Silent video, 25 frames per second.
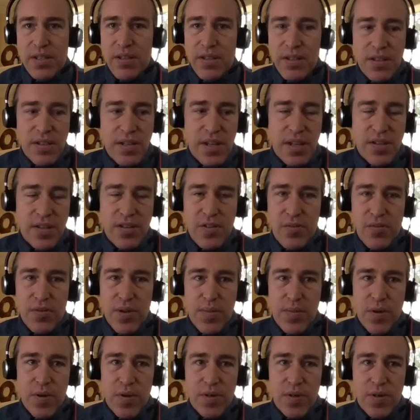test
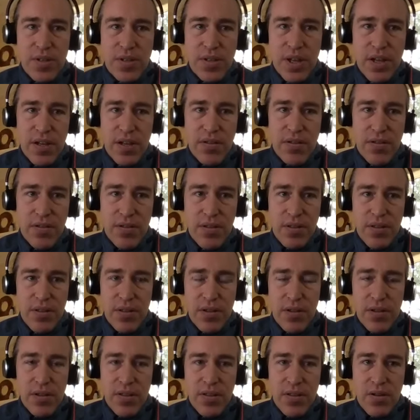repos under
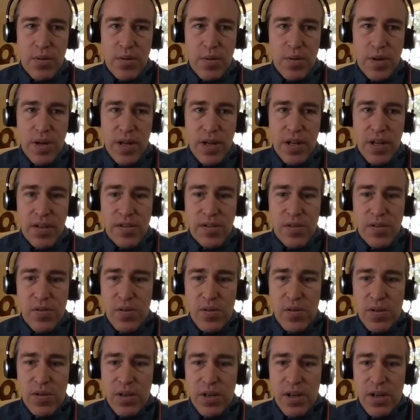the Kubernetes
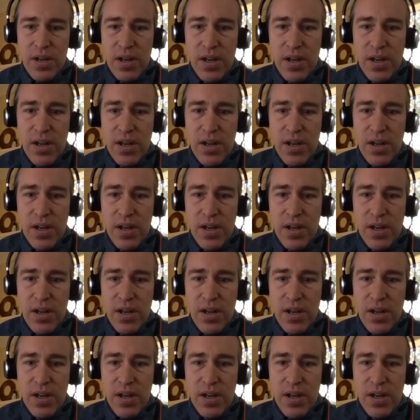org.